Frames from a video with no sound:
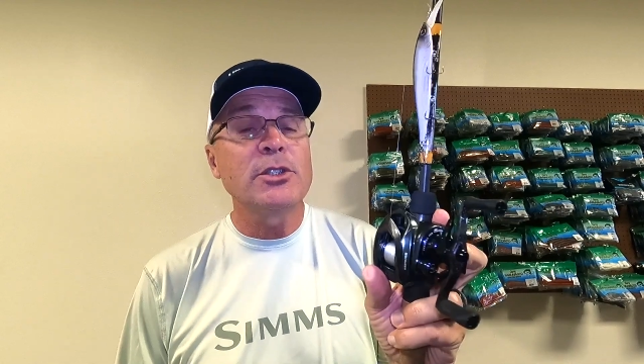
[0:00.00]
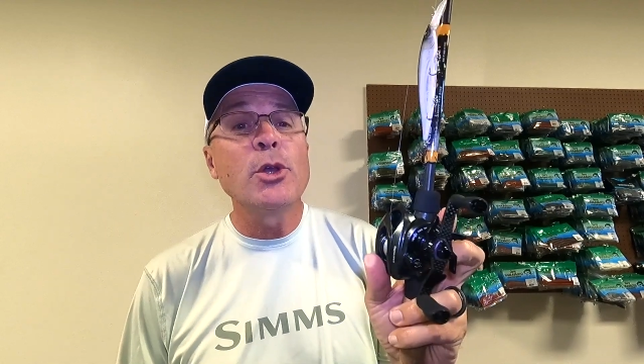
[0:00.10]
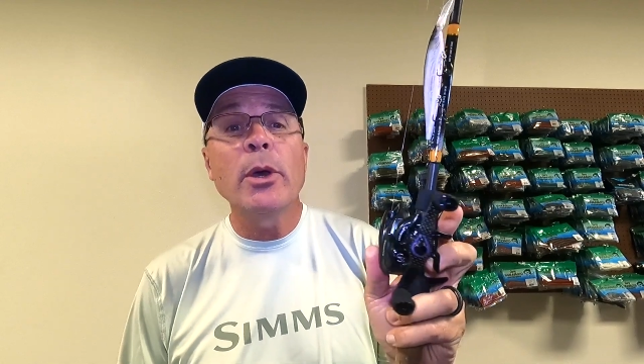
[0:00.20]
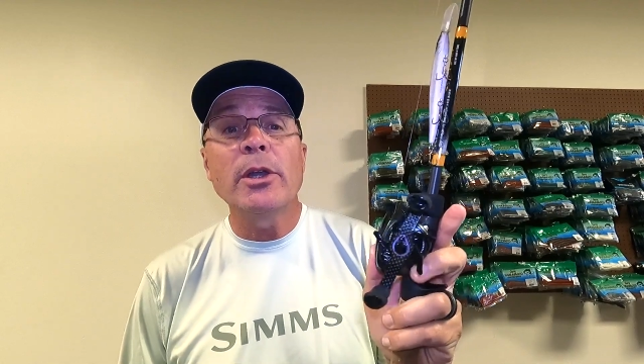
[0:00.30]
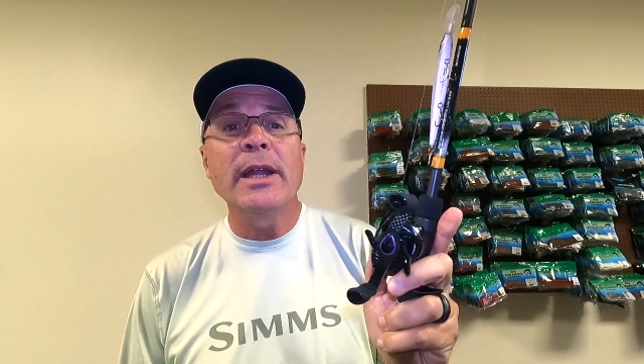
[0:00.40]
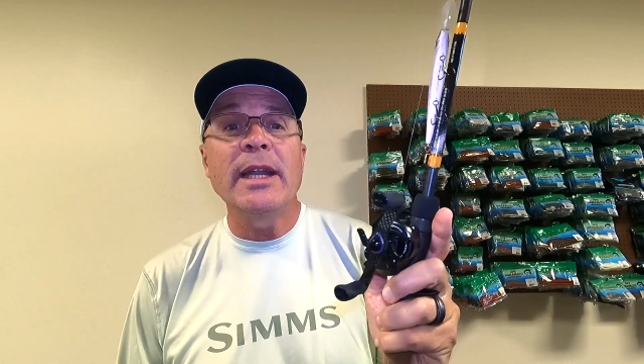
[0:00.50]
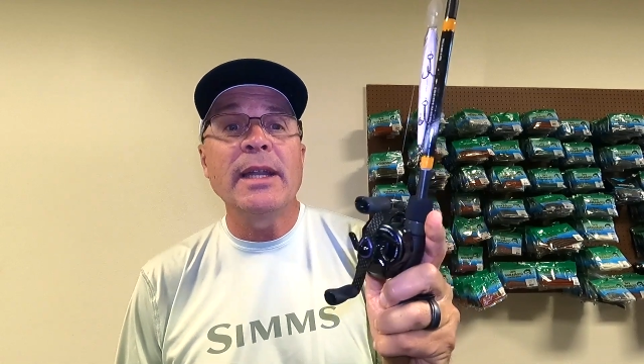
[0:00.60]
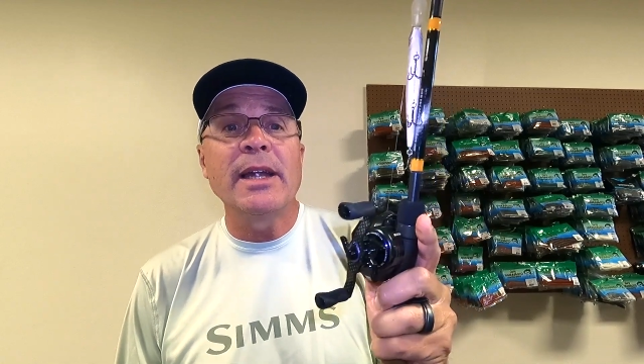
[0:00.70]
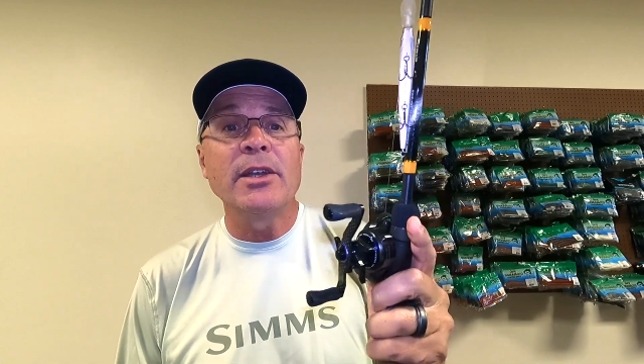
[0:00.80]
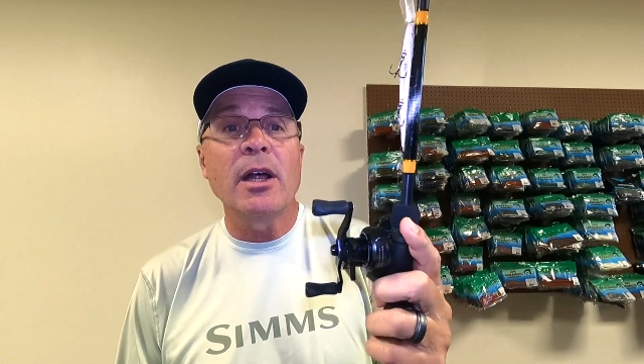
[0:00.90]
It's a
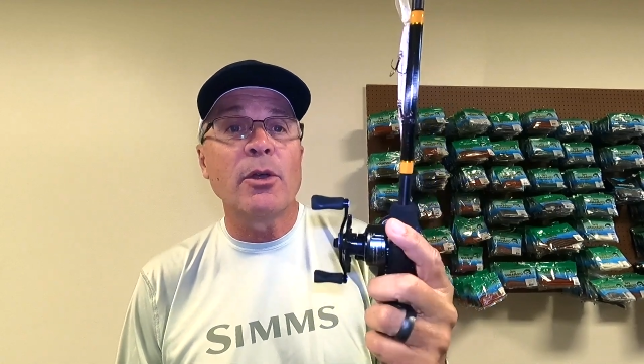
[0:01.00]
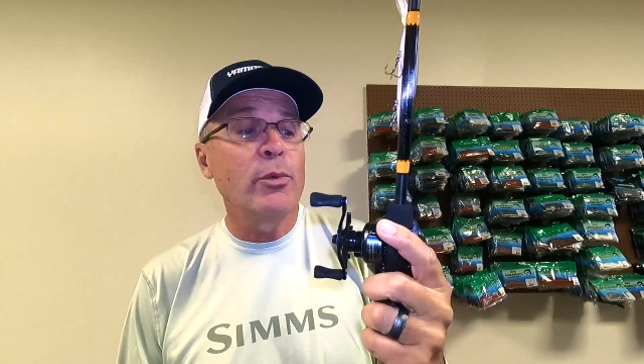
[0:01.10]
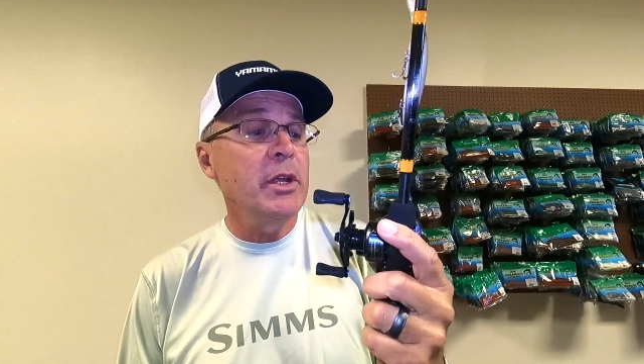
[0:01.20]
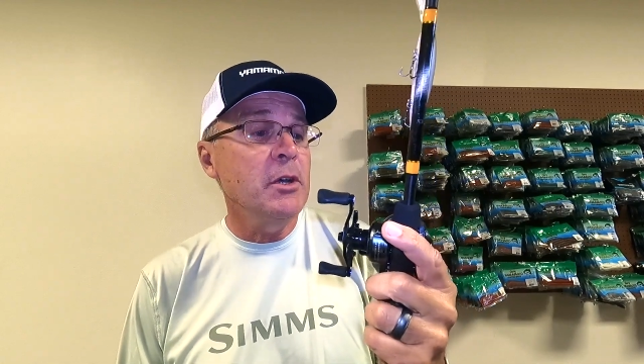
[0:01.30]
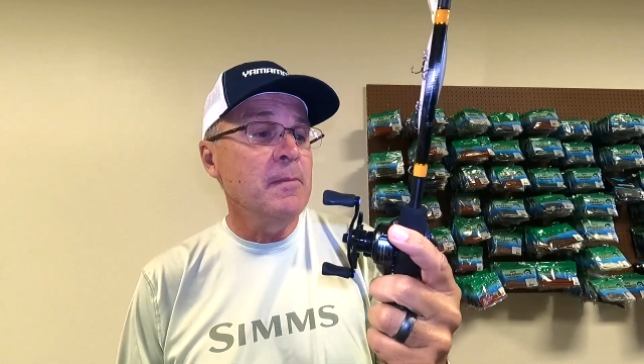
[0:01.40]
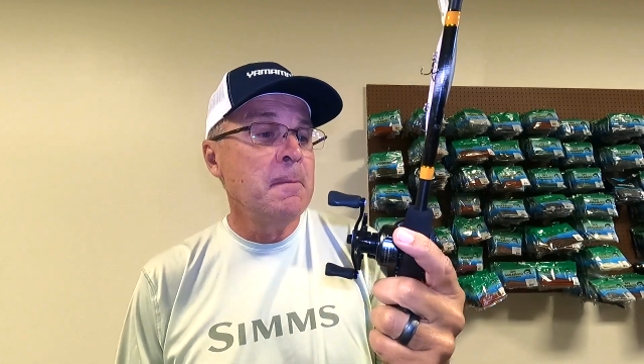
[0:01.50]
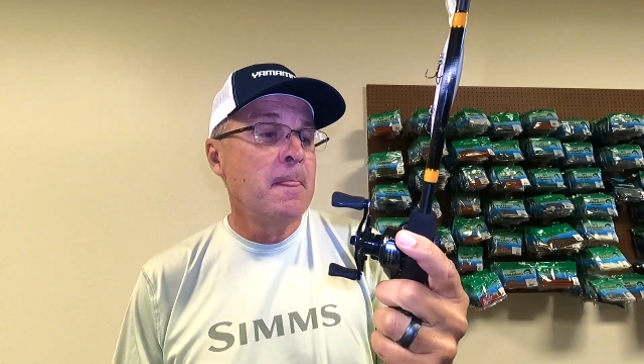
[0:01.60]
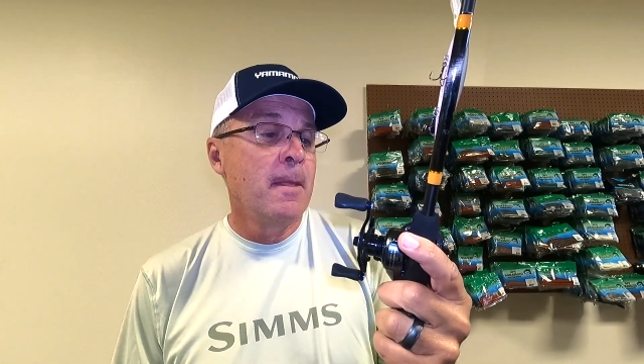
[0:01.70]
$299 reel.